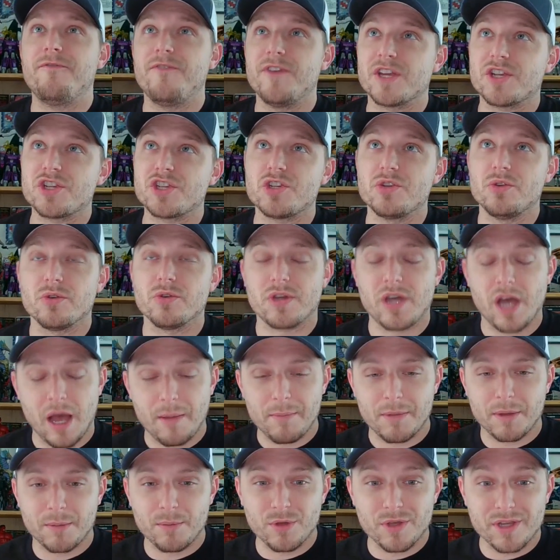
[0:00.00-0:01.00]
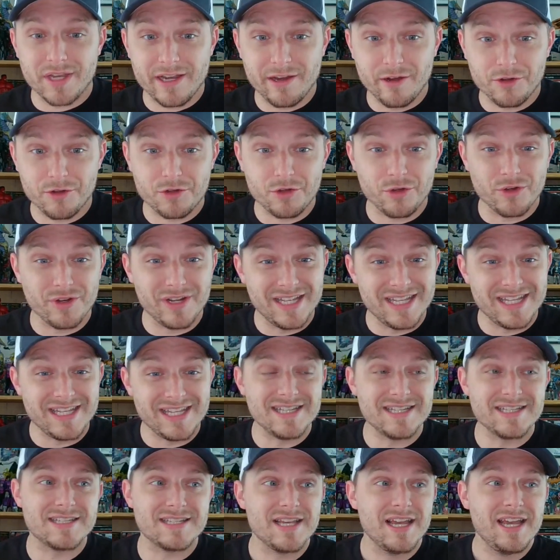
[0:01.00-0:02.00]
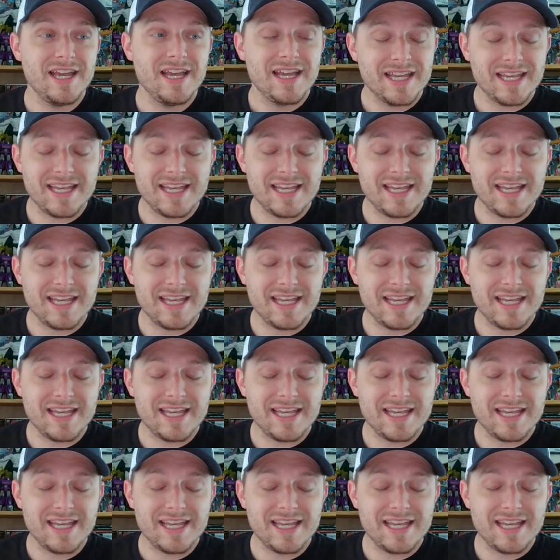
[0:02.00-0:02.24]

fictional comic book character is